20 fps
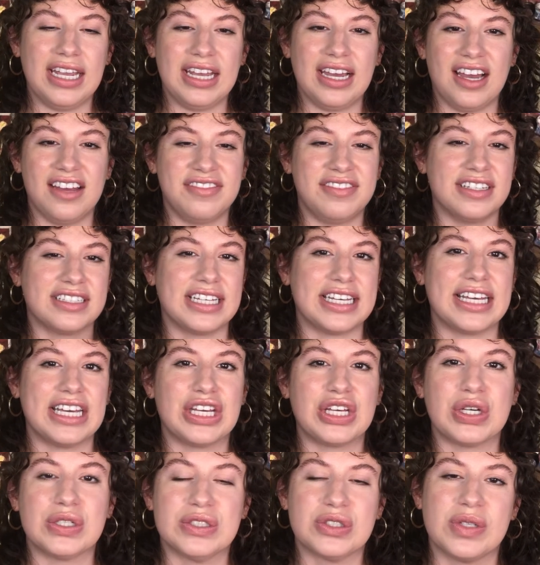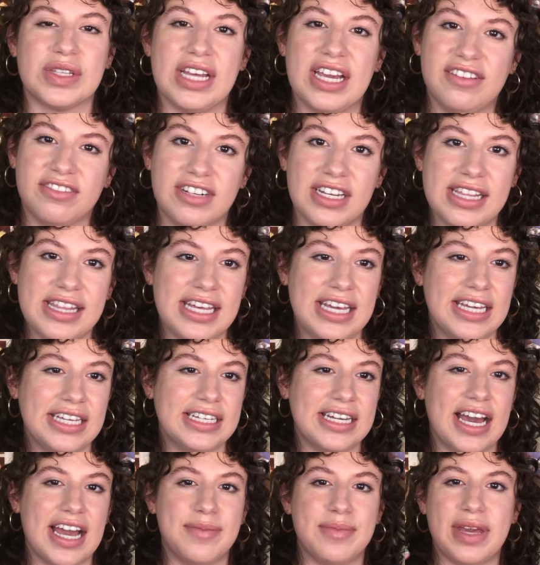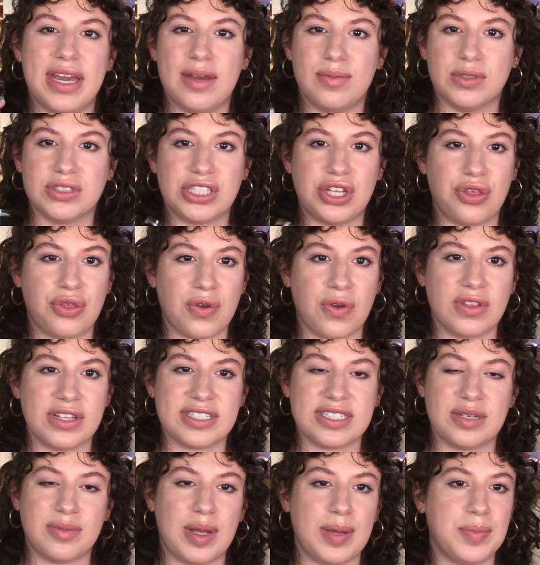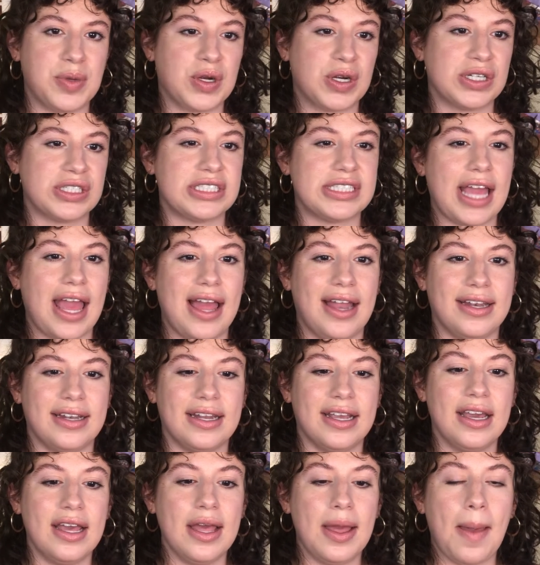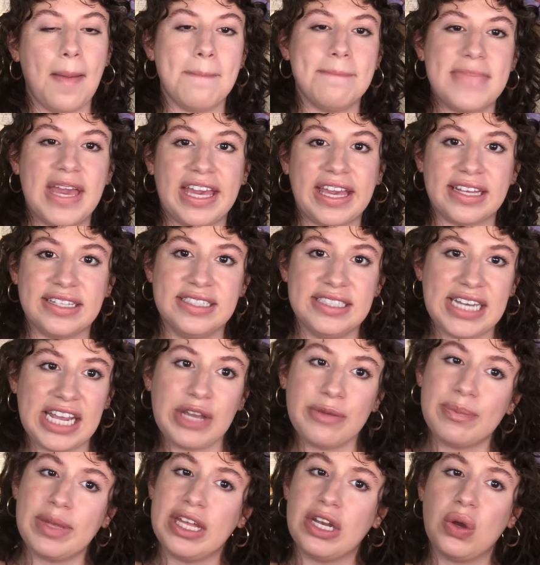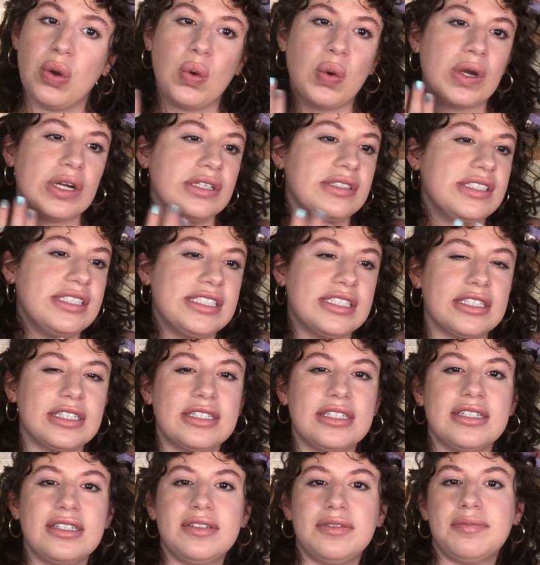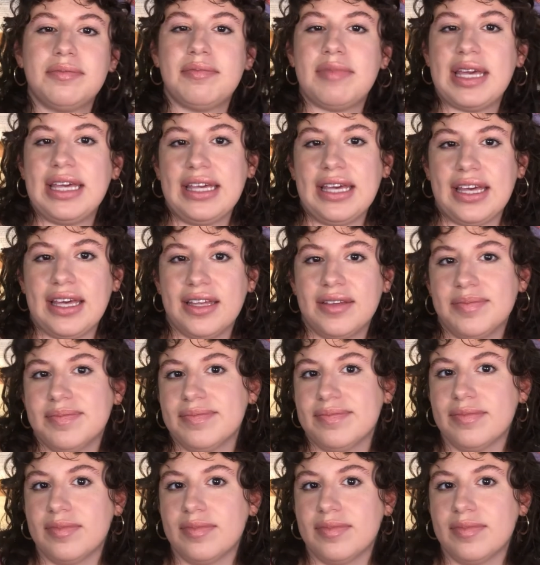I feel like it goes with everything. I'm able to throw this in my purse and make a statement, or still make it